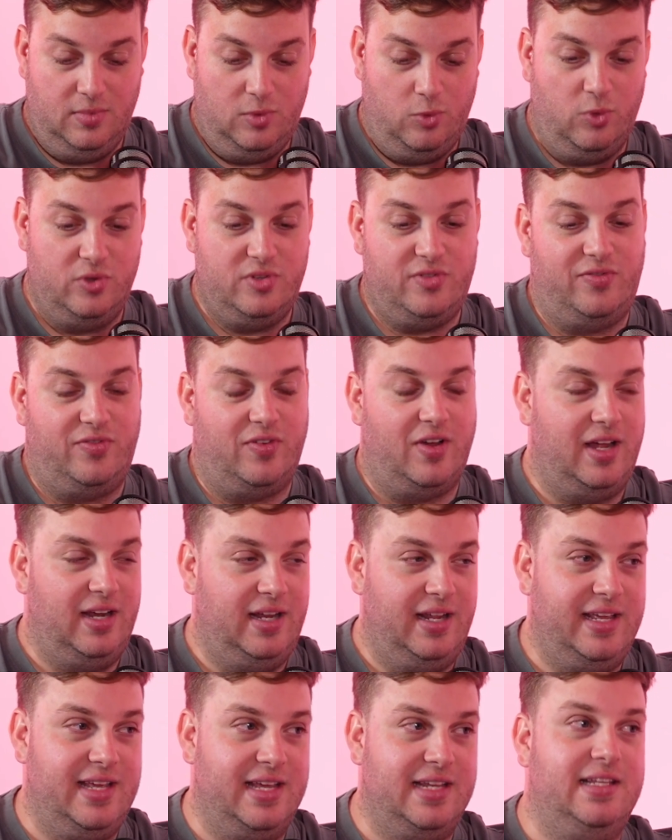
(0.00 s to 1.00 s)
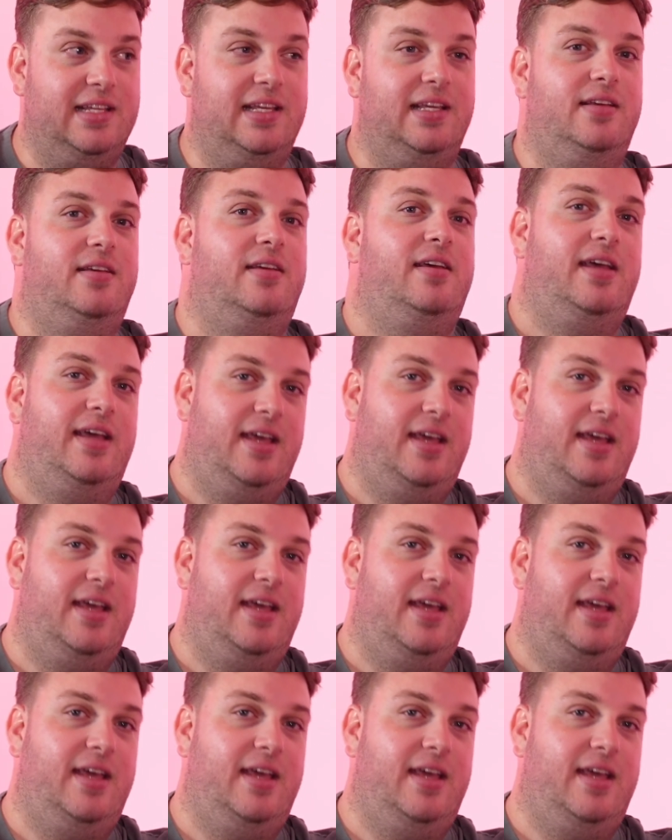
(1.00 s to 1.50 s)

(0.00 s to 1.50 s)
was finally getting